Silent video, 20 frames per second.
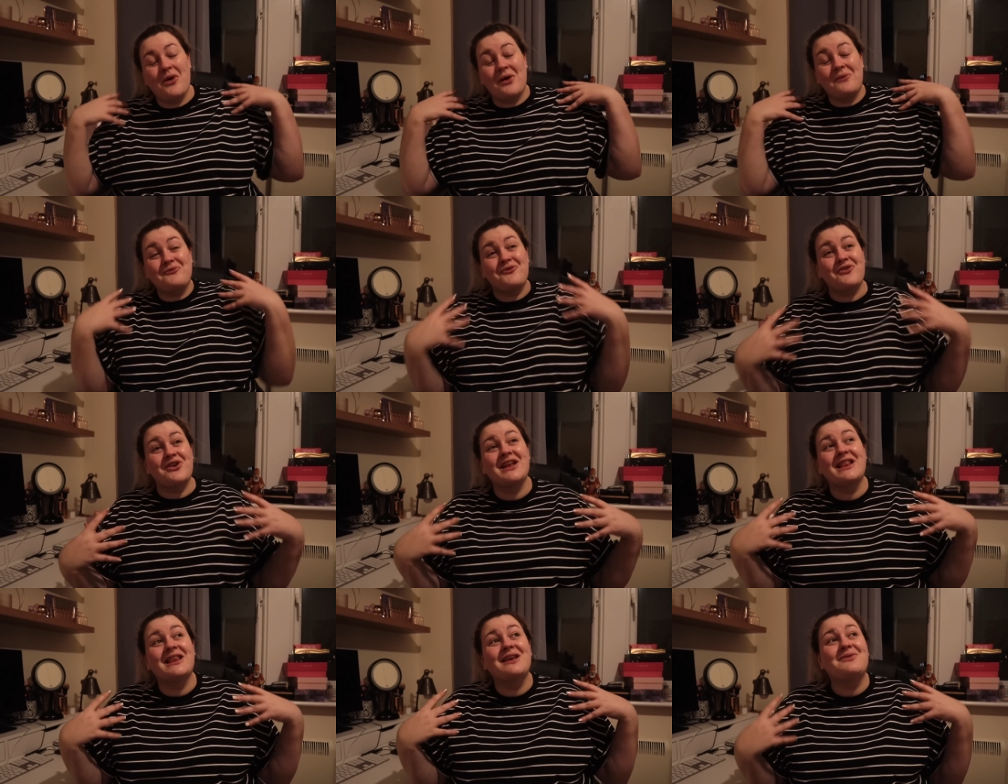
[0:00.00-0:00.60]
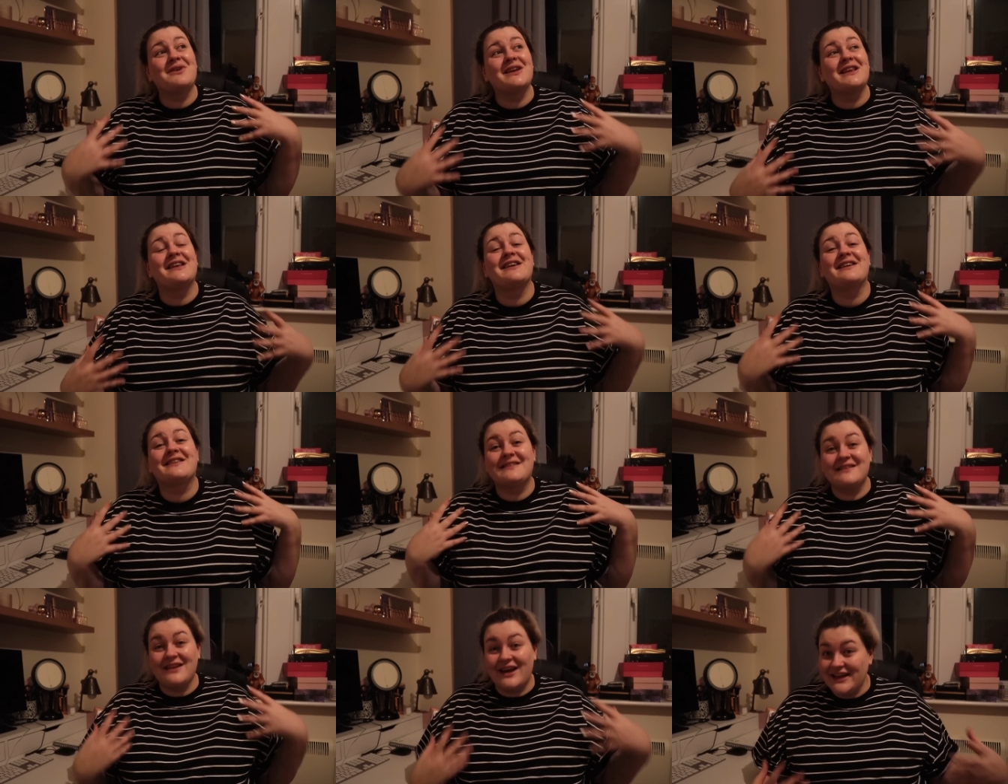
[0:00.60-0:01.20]
I'm really, really
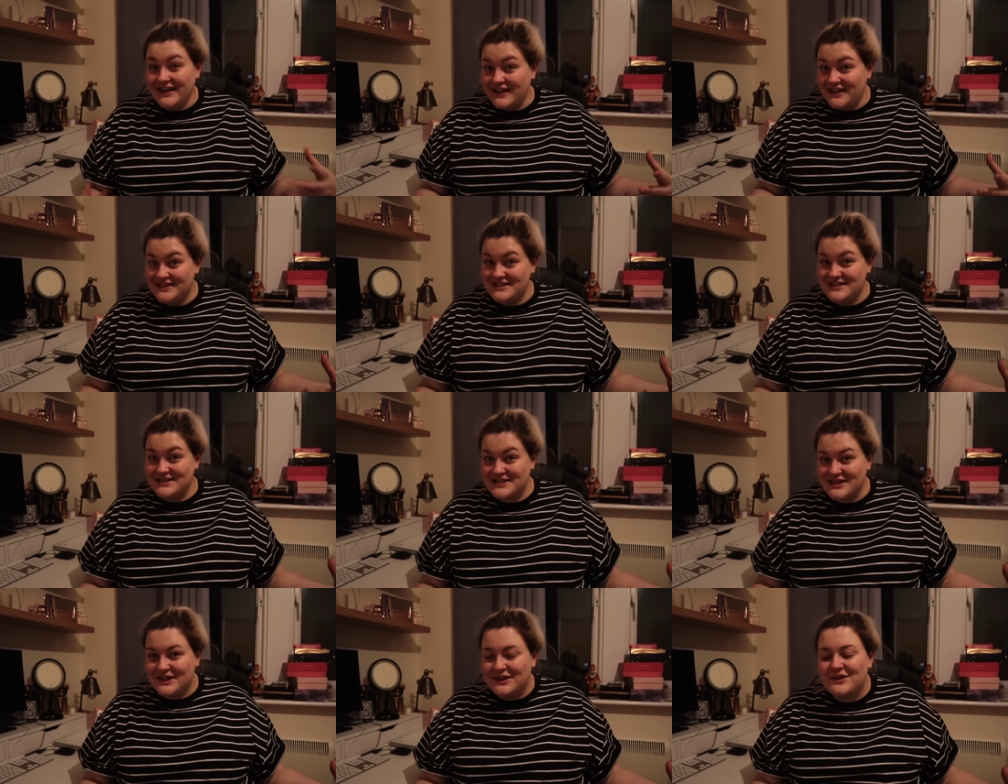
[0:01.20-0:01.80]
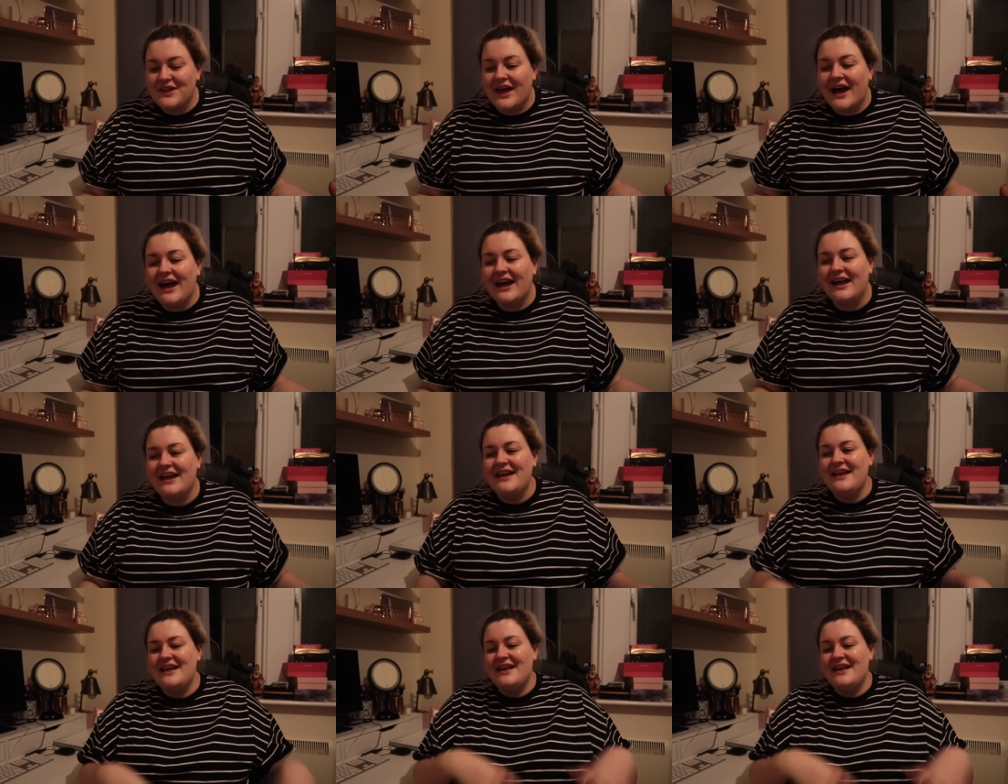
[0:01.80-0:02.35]
excited to do that.